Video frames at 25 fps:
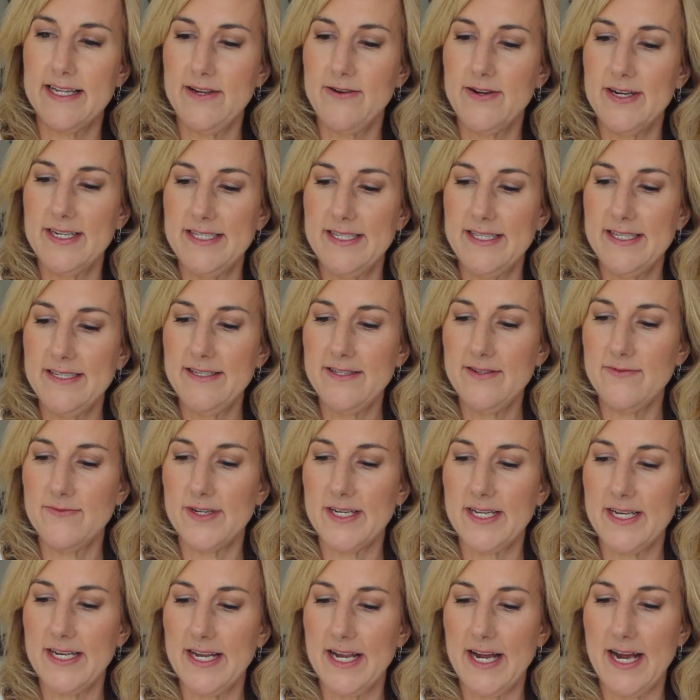you guys, this
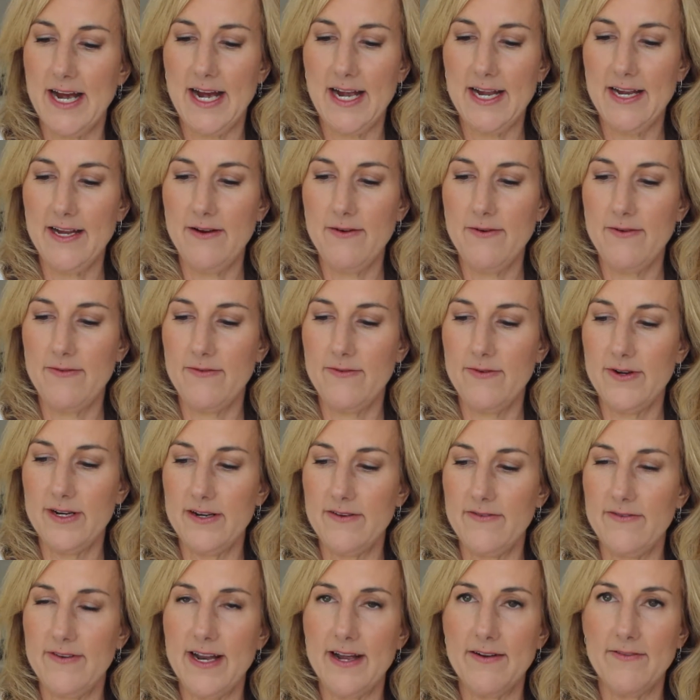one, I would
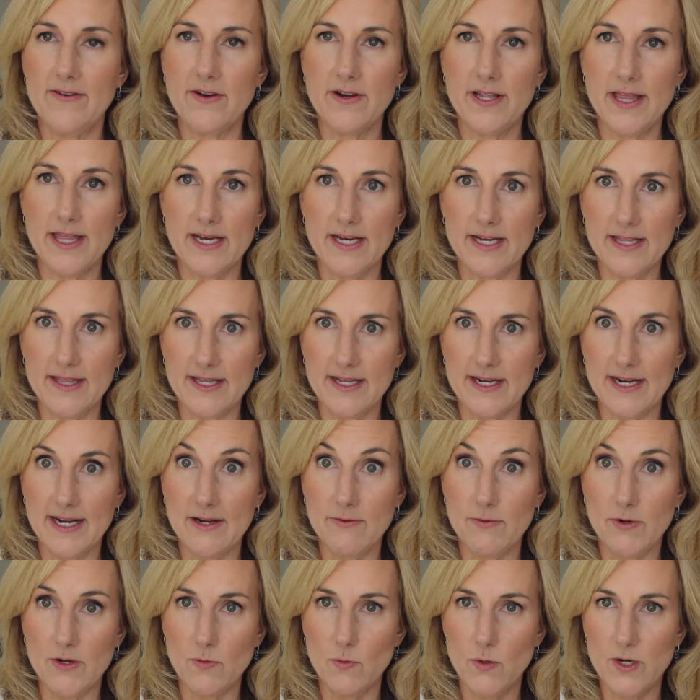have never thought that
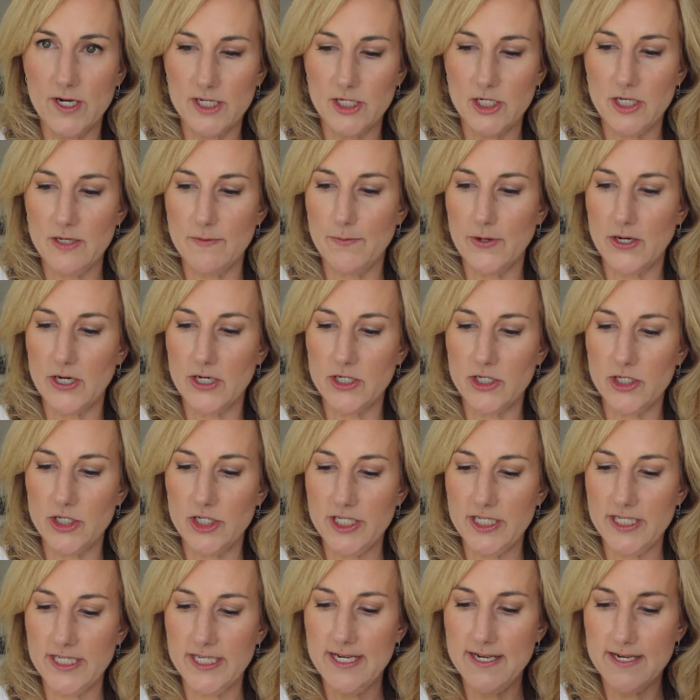I would want to
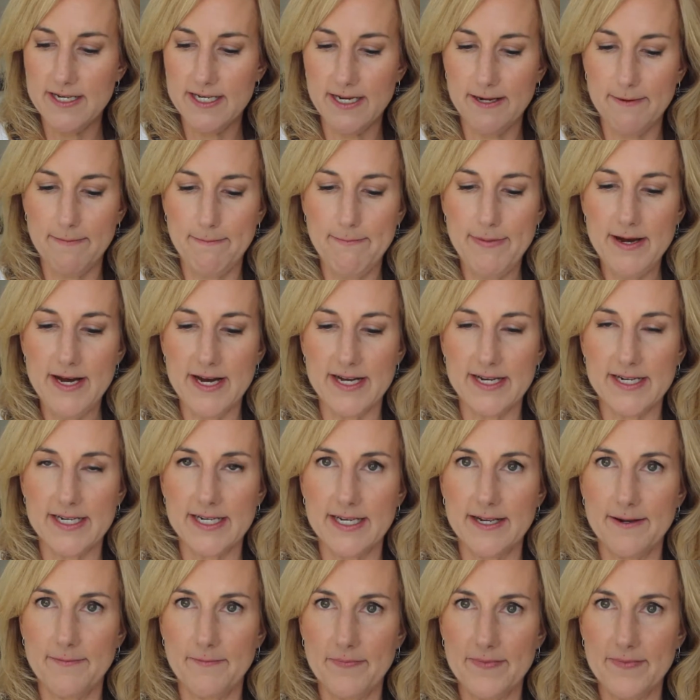purchase it, but